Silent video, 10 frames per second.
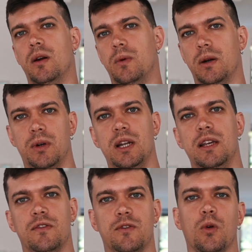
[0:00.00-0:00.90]
where we
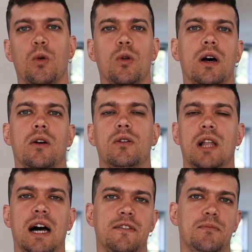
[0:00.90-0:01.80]
lived all our
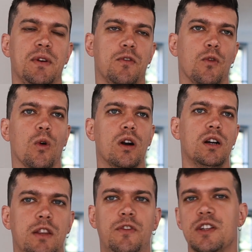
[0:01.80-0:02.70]
life before.
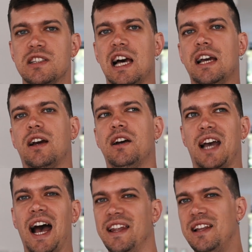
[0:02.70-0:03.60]
It feels like
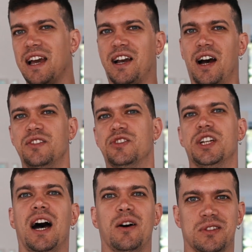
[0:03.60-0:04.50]
kind of like country
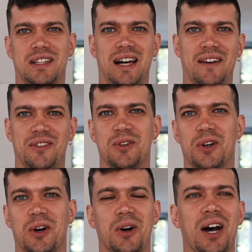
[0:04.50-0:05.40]
house life, you
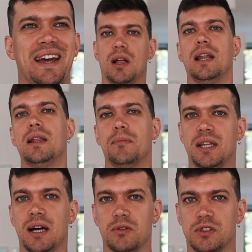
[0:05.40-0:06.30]
know, a little
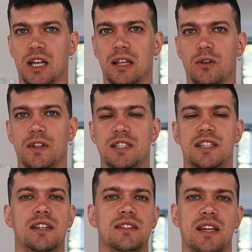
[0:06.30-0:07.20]
bit outside of the
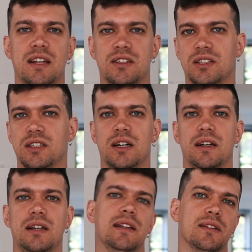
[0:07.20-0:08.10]
city center,
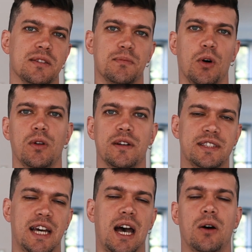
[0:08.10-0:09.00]
a little smaller
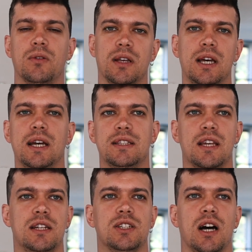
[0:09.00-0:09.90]
town,
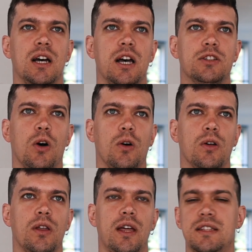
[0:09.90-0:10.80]
etc.
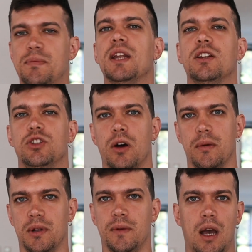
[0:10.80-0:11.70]
So it's been
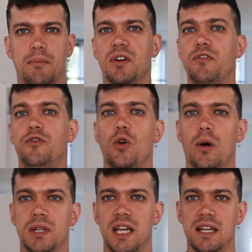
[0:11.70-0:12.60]
enjoyable. A brief few
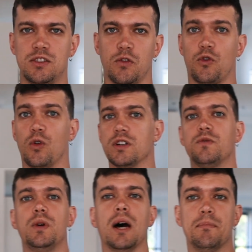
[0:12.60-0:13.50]
updates. Of course,
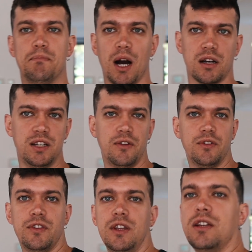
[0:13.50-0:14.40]
we unpacked
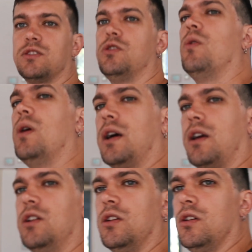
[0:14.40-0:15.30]
everything, so I can